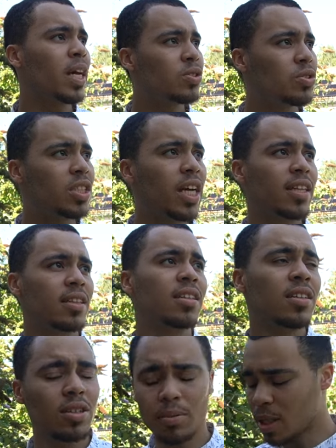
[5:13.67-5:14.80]
A to Z.
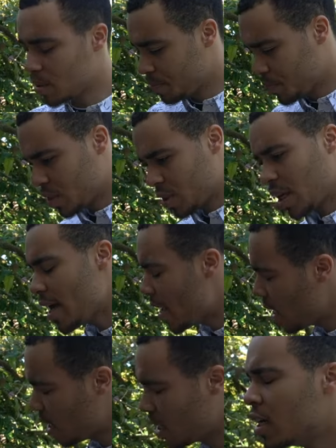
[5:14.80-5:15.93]
Come on.
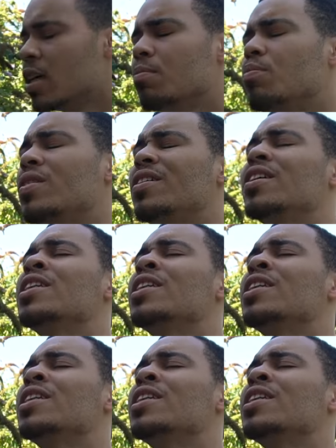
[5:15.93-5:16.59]
A, B,